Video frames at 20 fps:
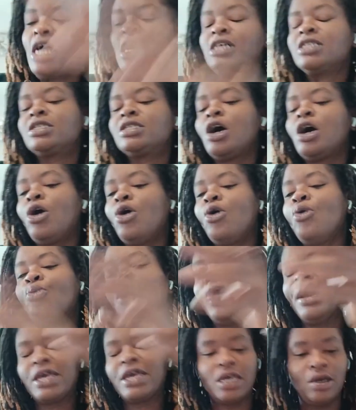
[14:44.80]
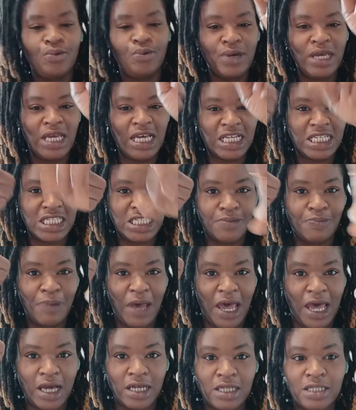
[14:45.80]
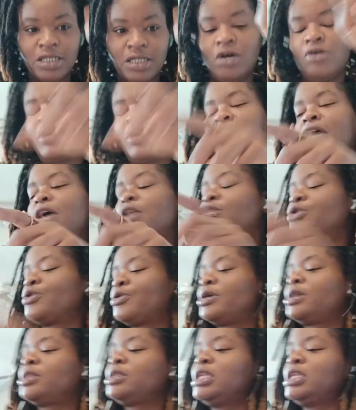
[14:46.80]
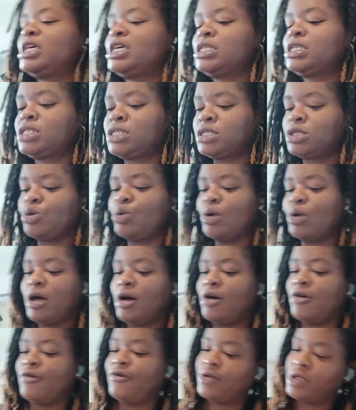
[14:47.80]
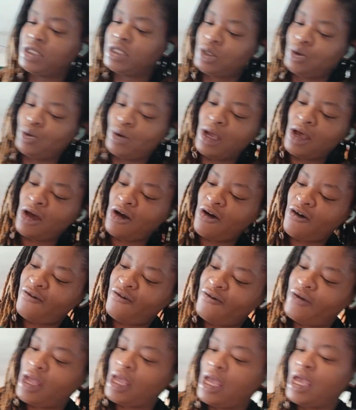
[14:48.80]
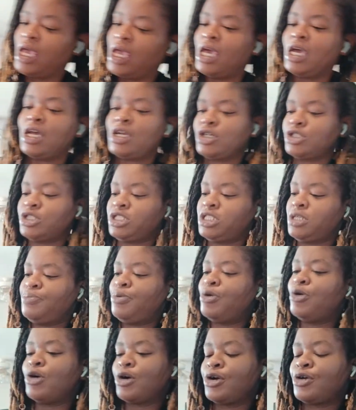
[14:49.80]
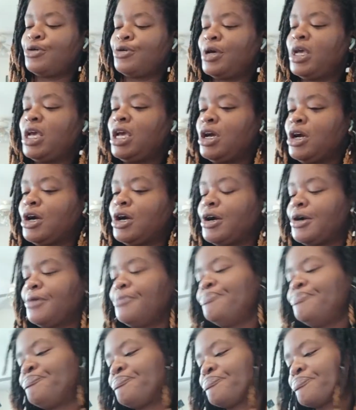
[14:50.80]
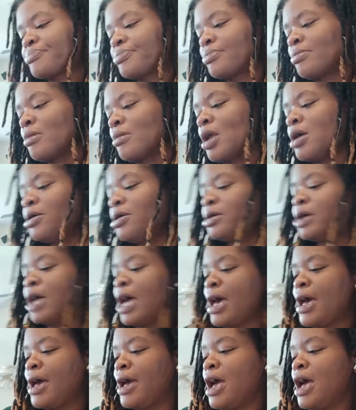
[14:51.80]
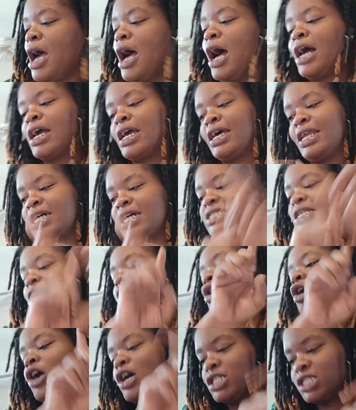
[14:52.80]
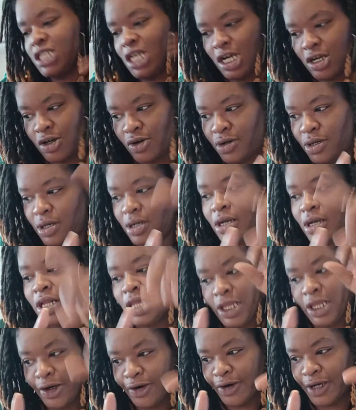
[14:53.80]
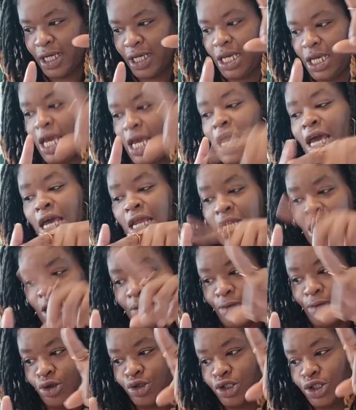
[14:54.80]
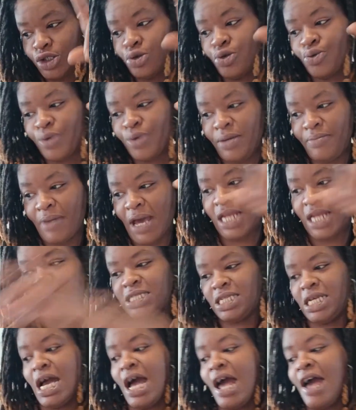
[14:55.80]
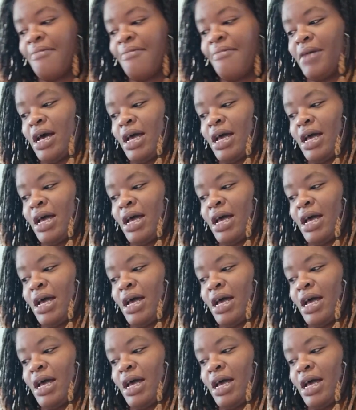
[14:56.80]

so what can we expect, okay, during this 12-12 energy portal here Okay. Again, I said heart chakra clearing and emotional rebalancing. I have